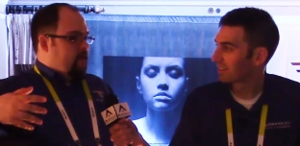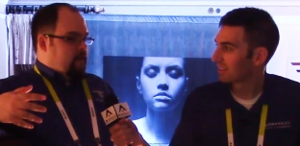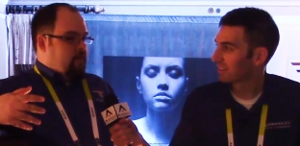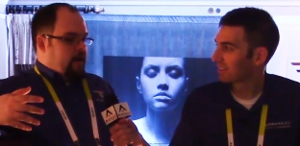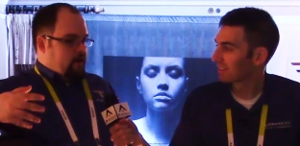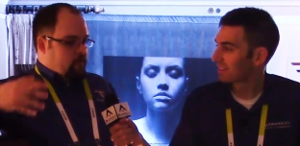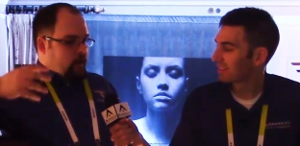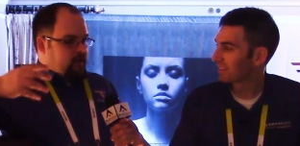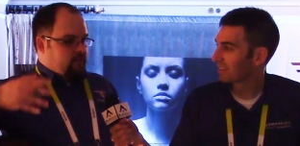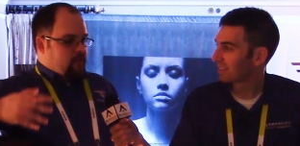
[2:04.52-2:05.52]
Speaker 1: that might
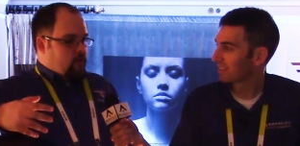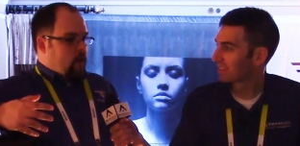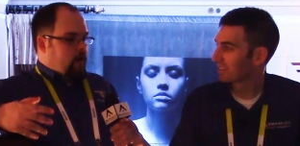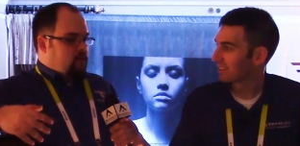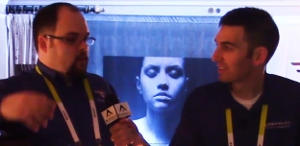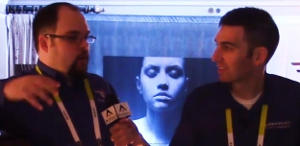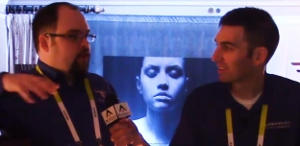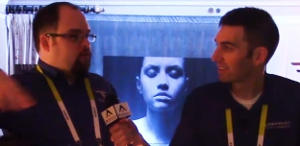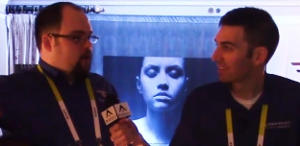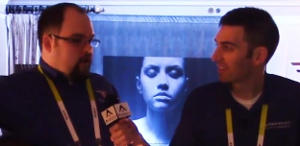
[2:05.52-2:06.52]
otherwise be required. So
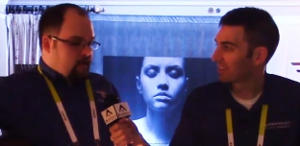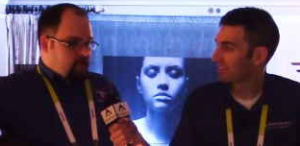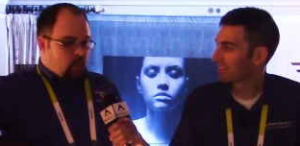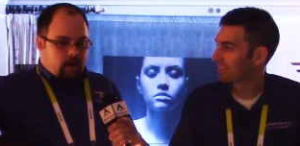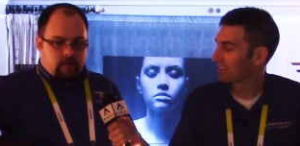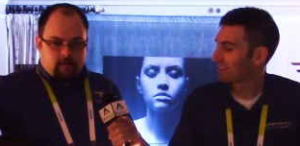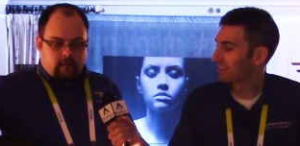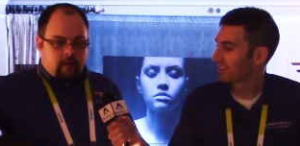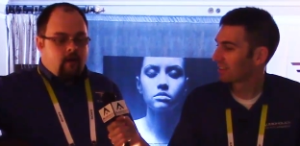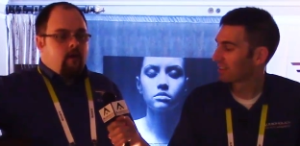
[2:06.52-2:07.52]
when you're running this
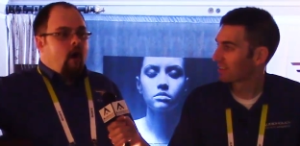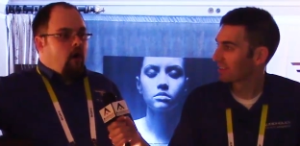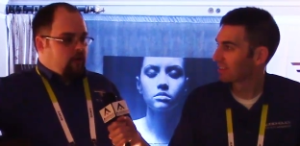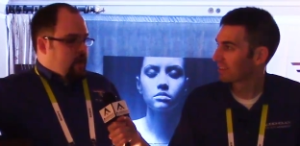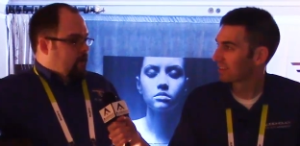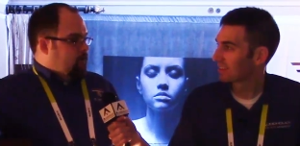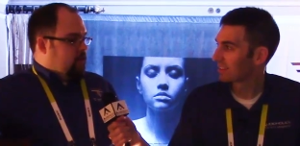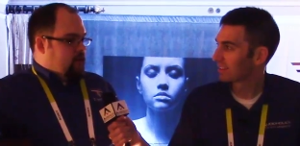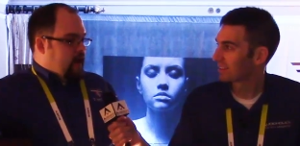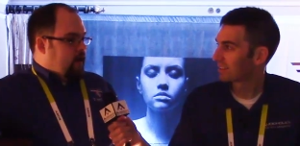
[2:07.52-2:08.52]
wirelessly, all you have to
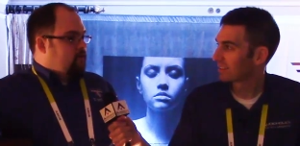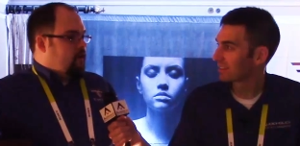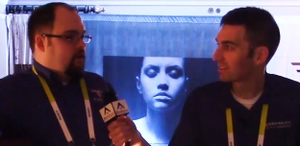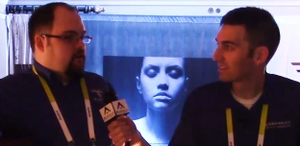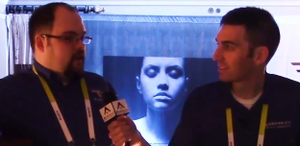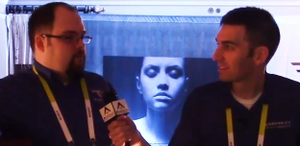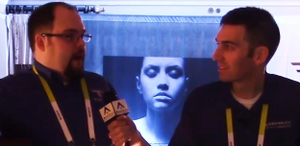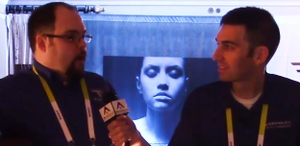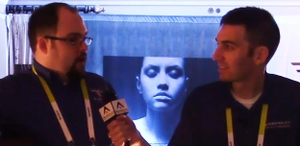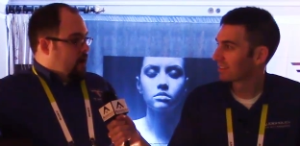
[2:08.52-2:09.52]
connect is a
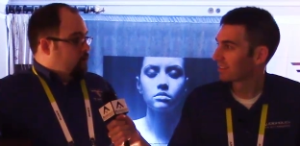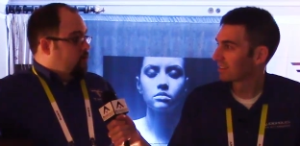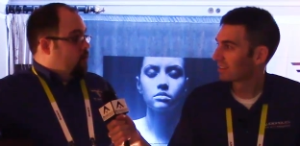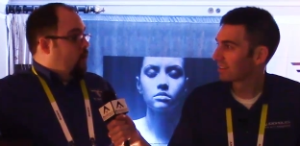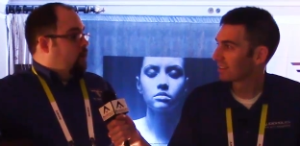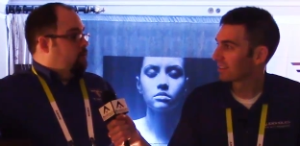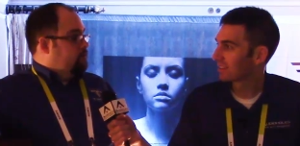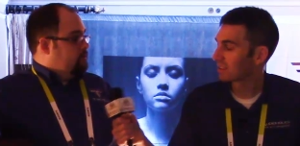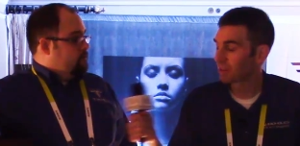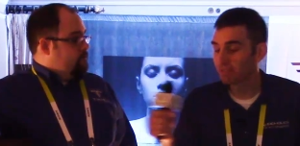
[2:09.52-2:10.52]
power cable to the wall.
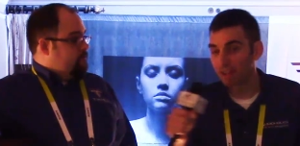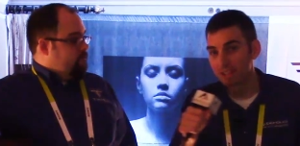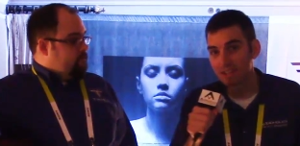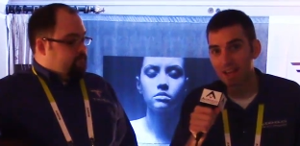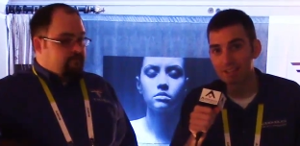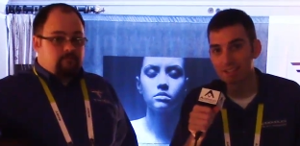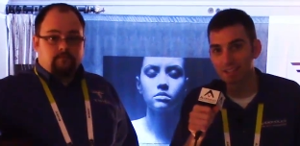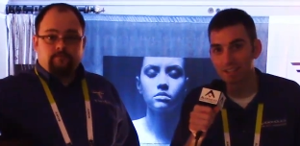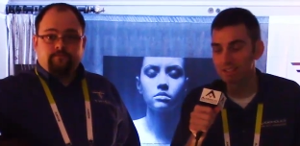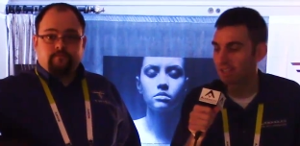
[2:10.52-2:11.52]

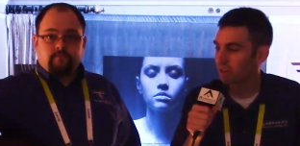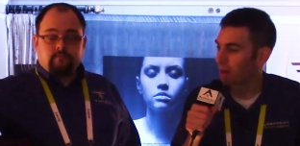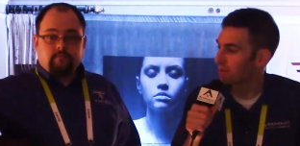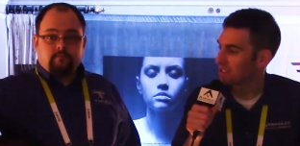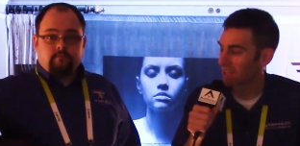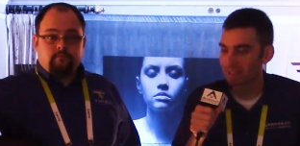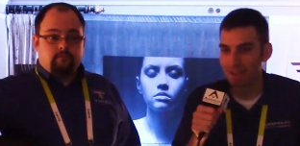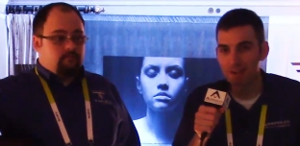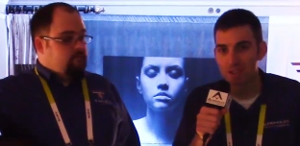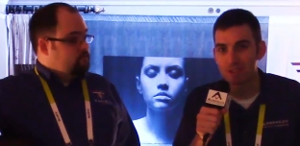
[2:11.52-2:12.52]
Speaker 2: Fantastic. Isn't it great when
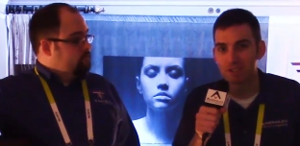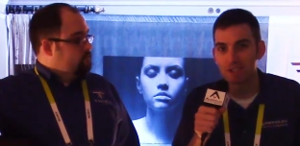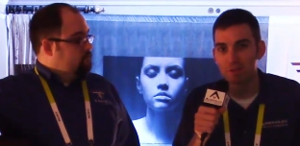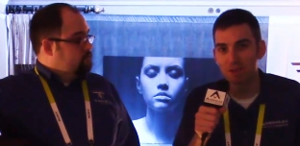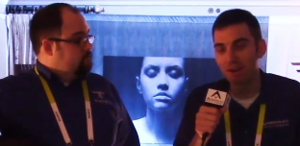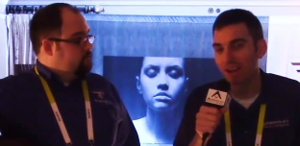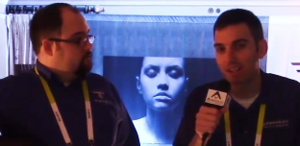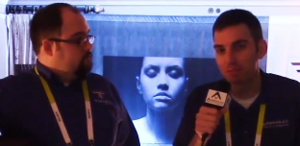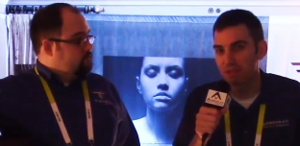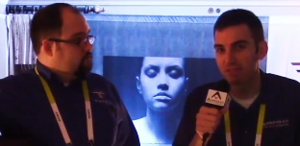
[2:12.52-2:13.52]
technology just keeps our
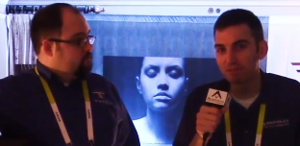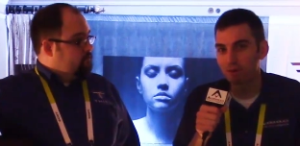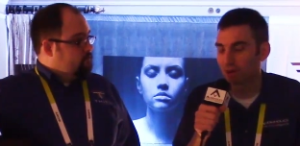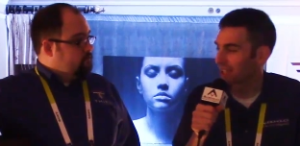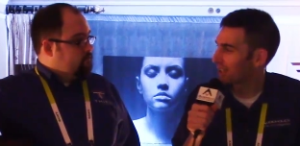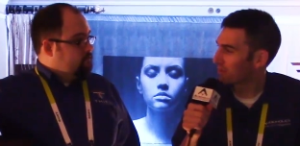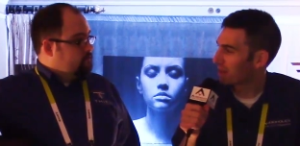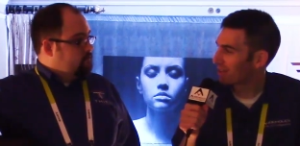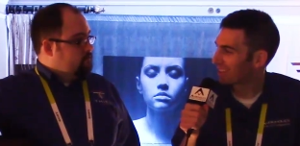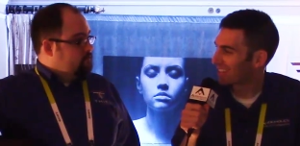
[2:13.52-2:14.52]
audio moving forward, getting
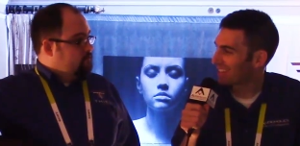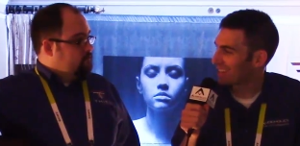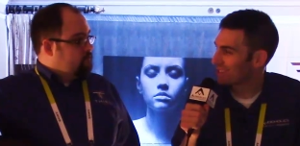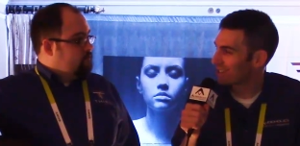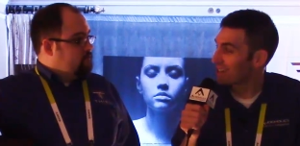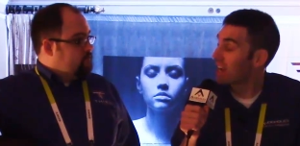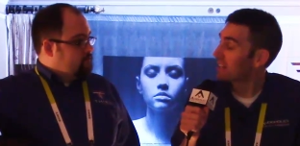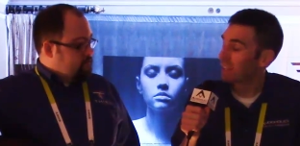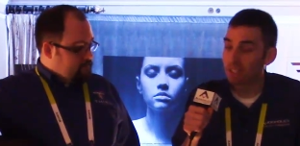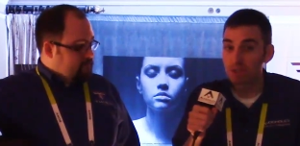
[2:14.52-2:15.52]
better, getting easier?
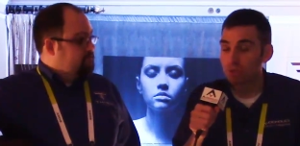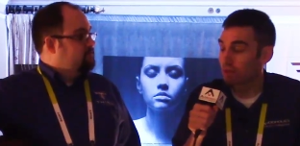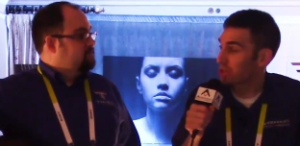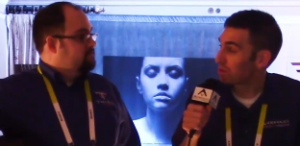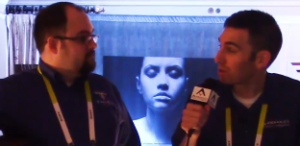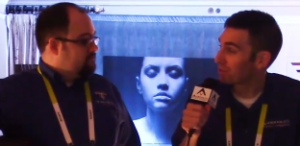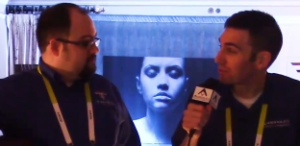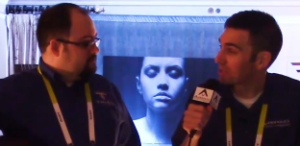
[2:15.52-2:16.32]
Thank you so much, Rory from